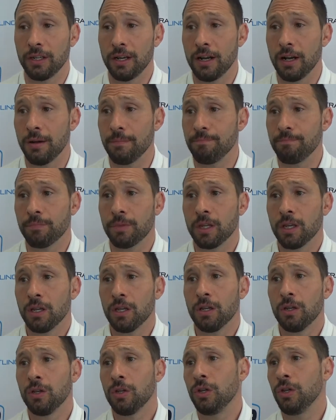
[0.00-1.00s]

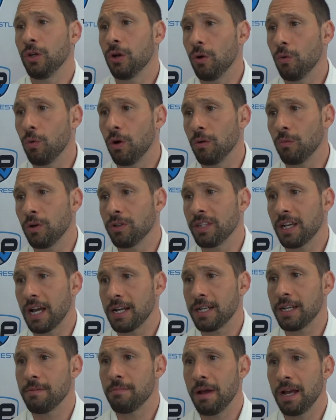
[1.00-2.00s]
One thing I
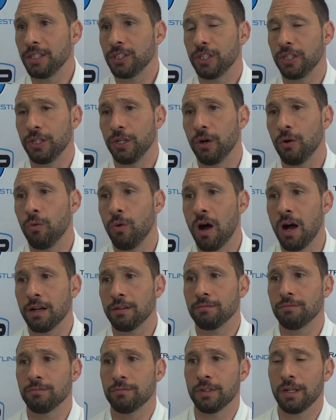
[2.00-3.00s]
didn't mention, you don't want
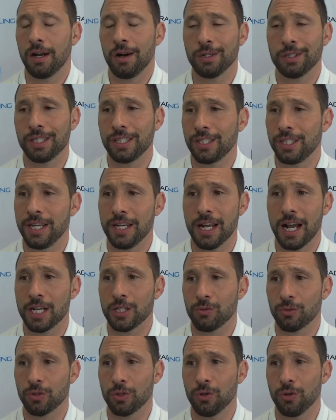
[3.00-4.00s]
RTC
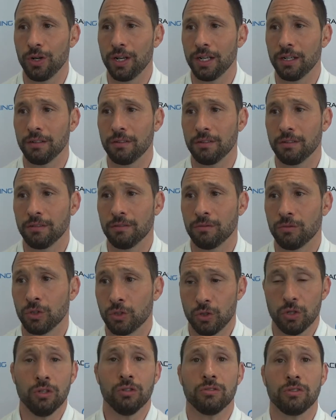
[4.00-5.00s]
guys recruiting
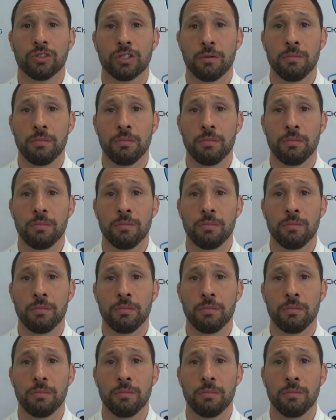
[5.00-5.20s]
recruits.